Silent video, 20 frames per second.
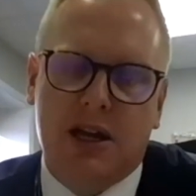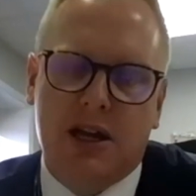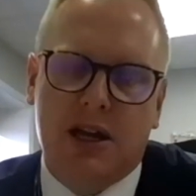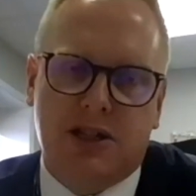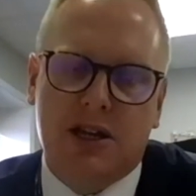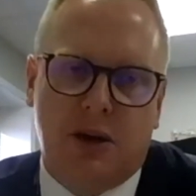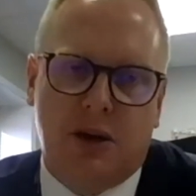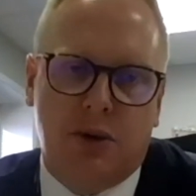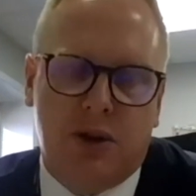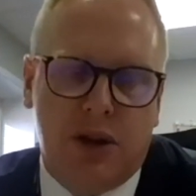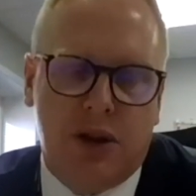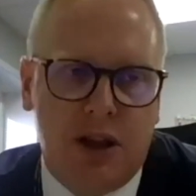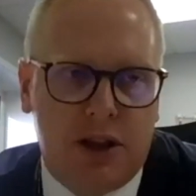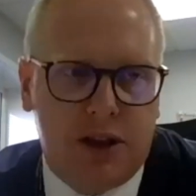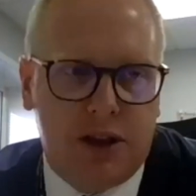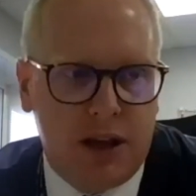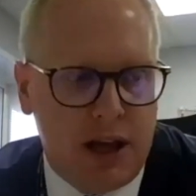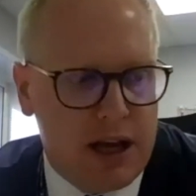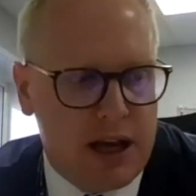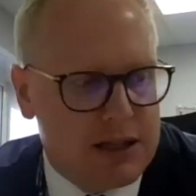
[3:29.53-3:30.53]
So I think the
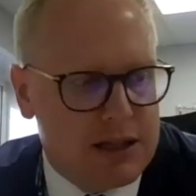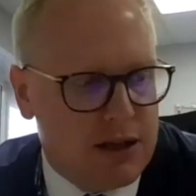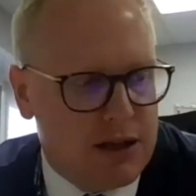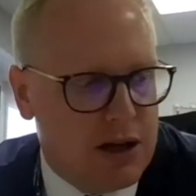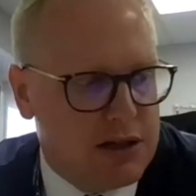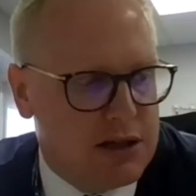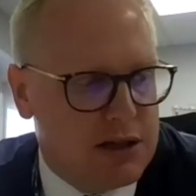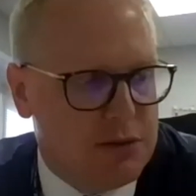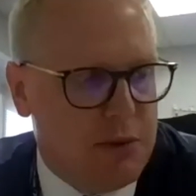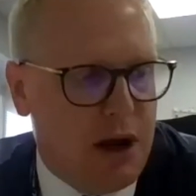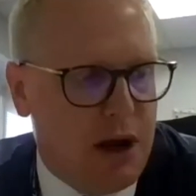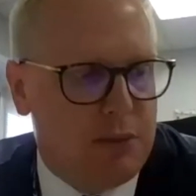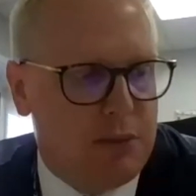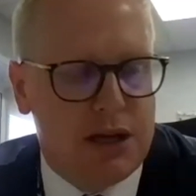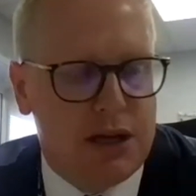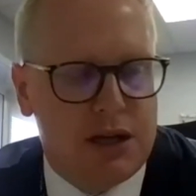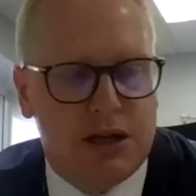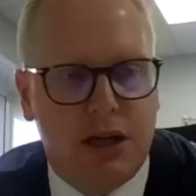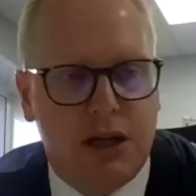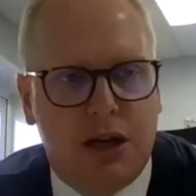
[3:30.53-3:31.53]
thing that excites us about
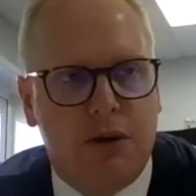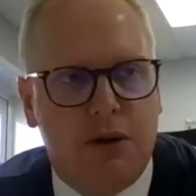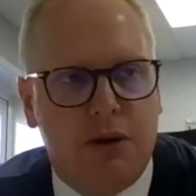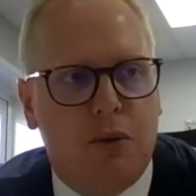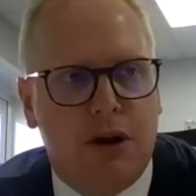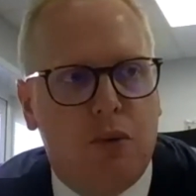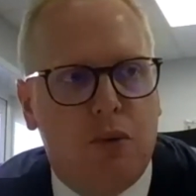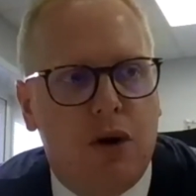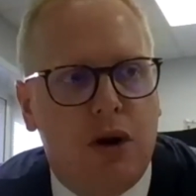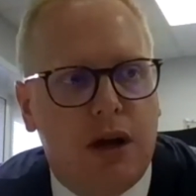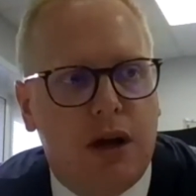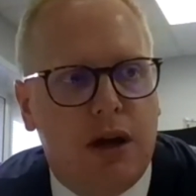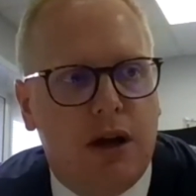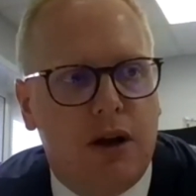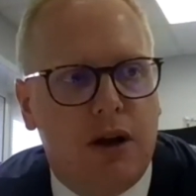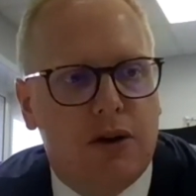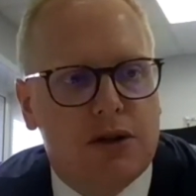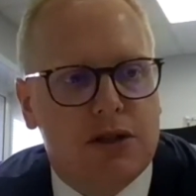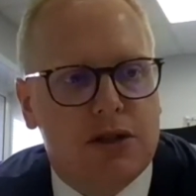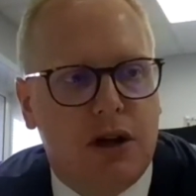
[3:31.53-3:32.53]
potentially coming and working
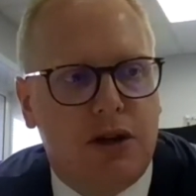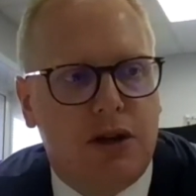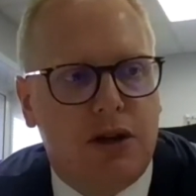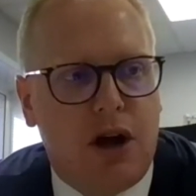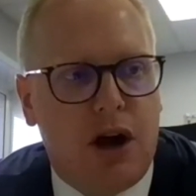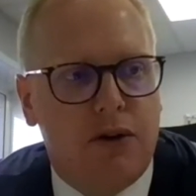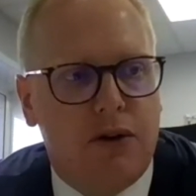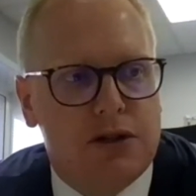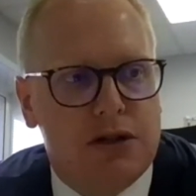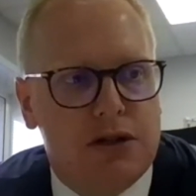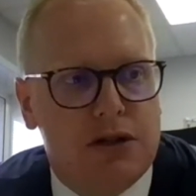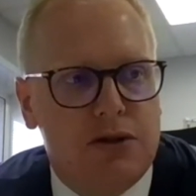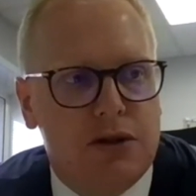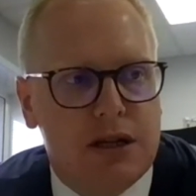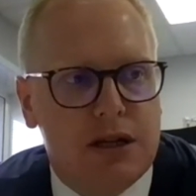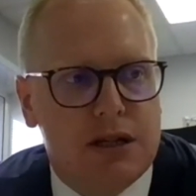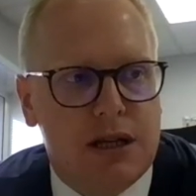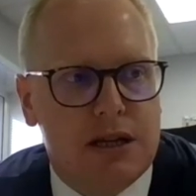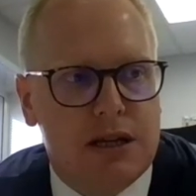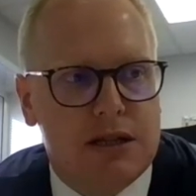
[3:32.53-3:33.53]
alongside KYRA to do
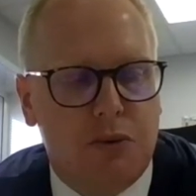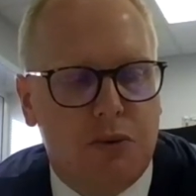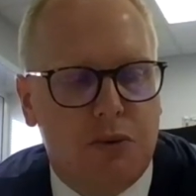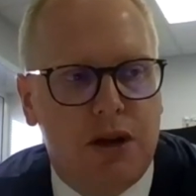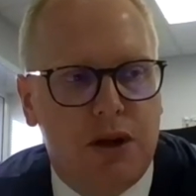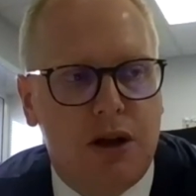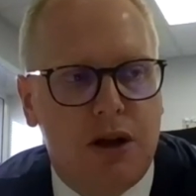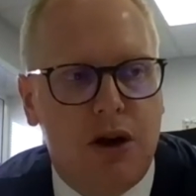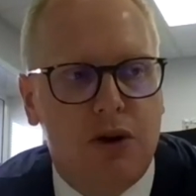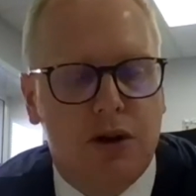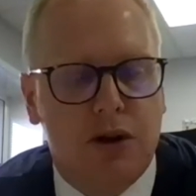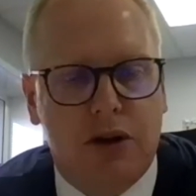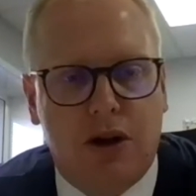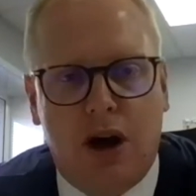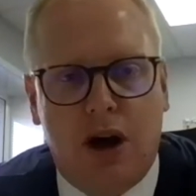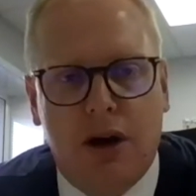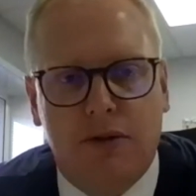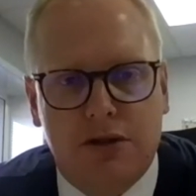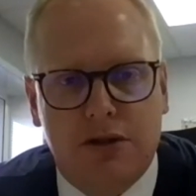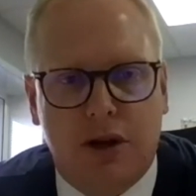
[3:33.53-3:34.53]
this is we know that
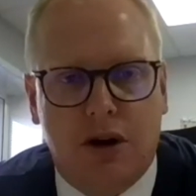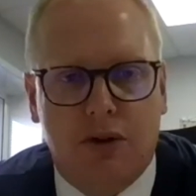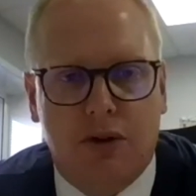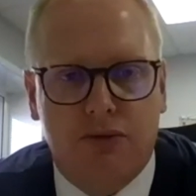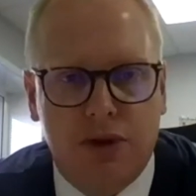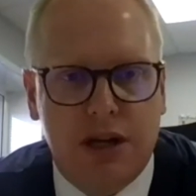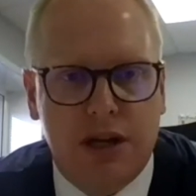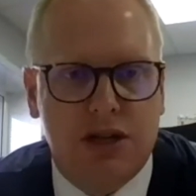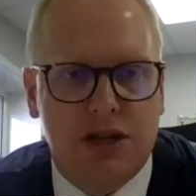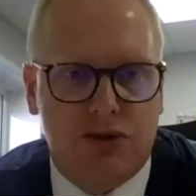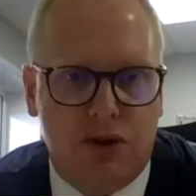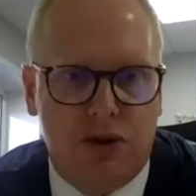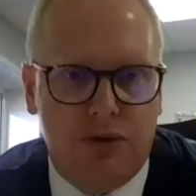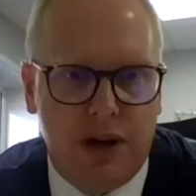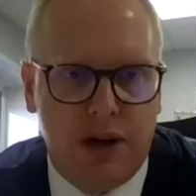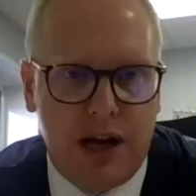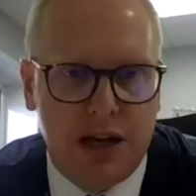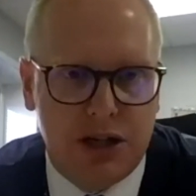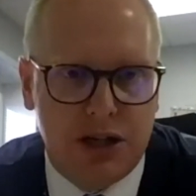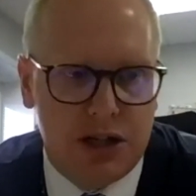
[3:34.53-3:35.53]
KYRA's got really strong
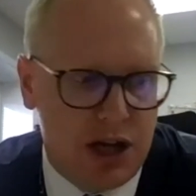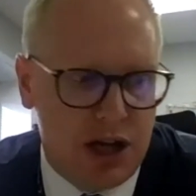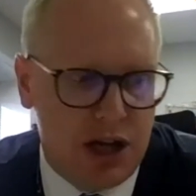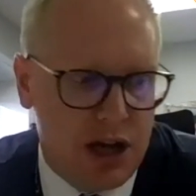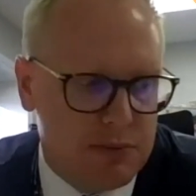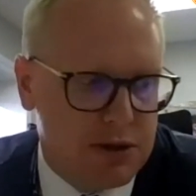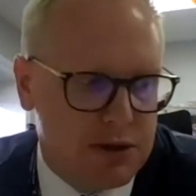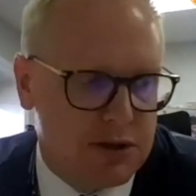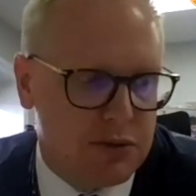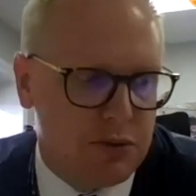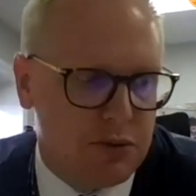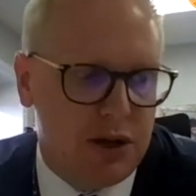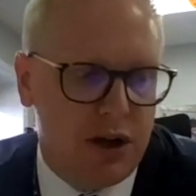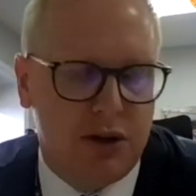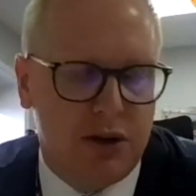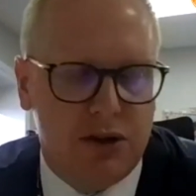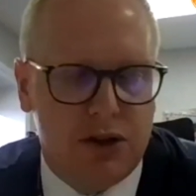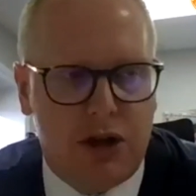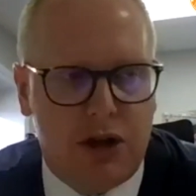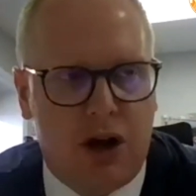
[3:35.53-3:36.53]
relationships. We know
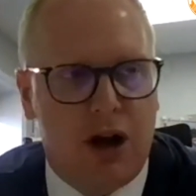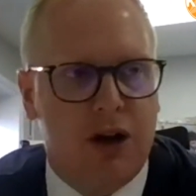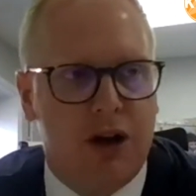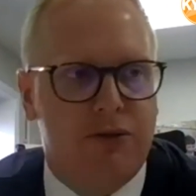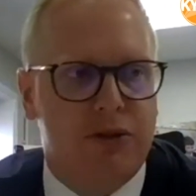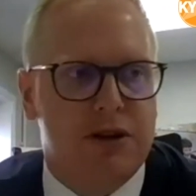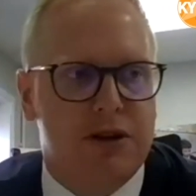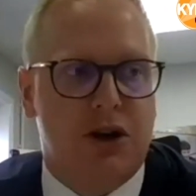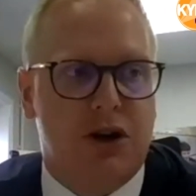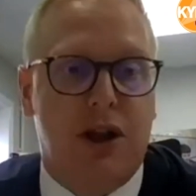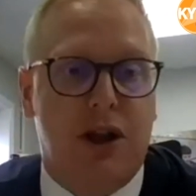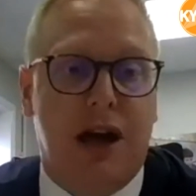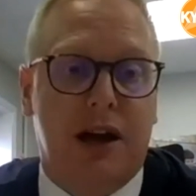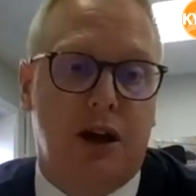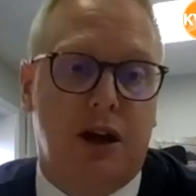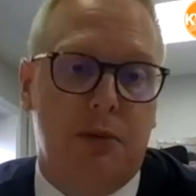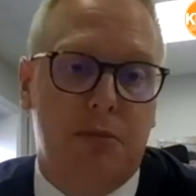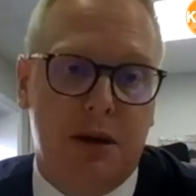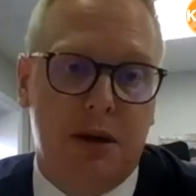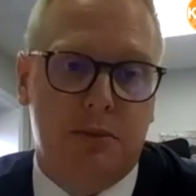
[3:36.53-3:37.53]
that KYRA's got that
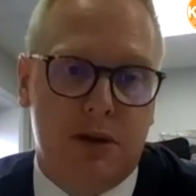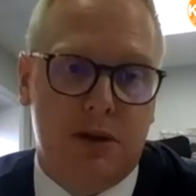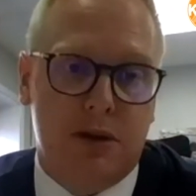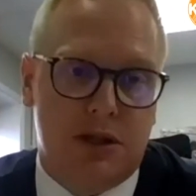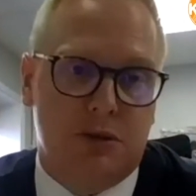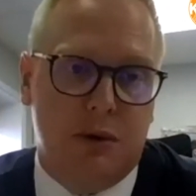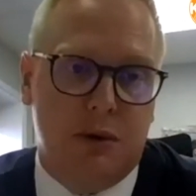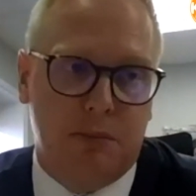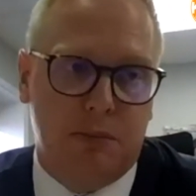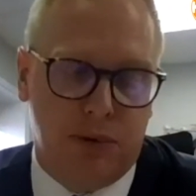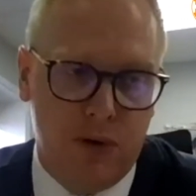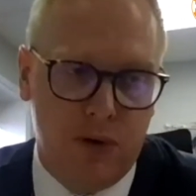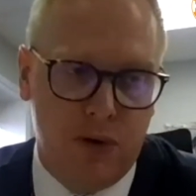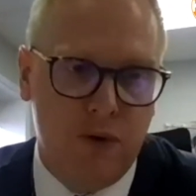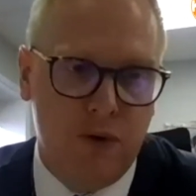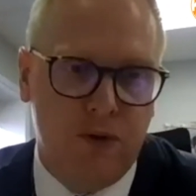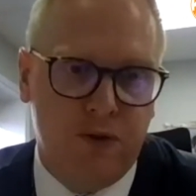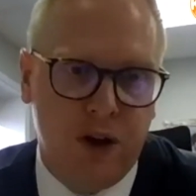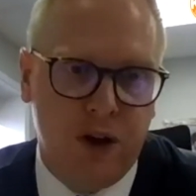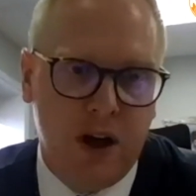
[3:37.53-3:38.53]
commitment to
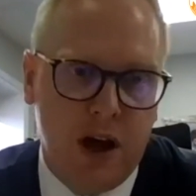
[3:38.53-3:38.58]
improve